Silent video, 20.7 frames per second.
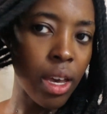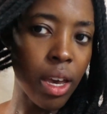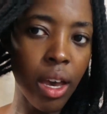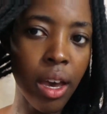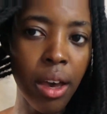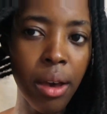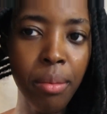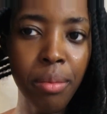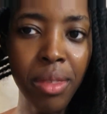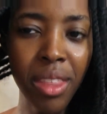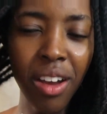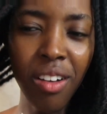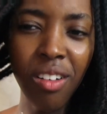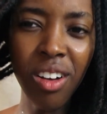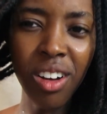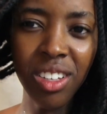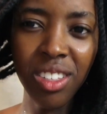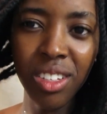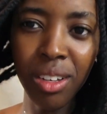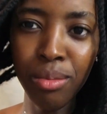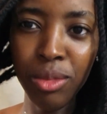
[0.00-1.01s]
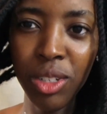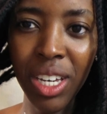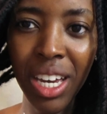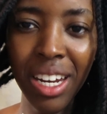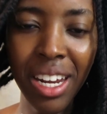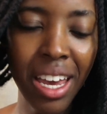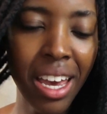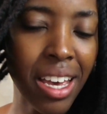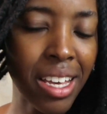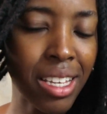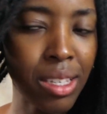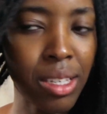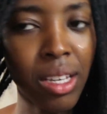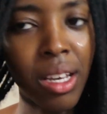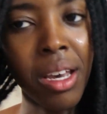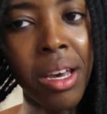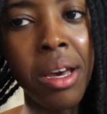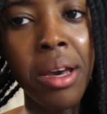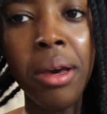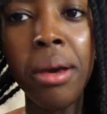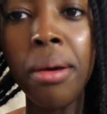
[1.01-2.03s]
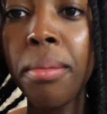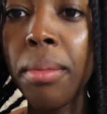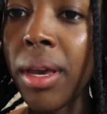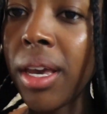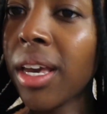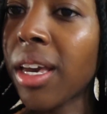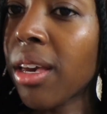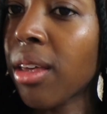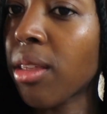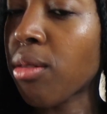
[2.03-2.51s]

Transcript: There are some shed hairs peeking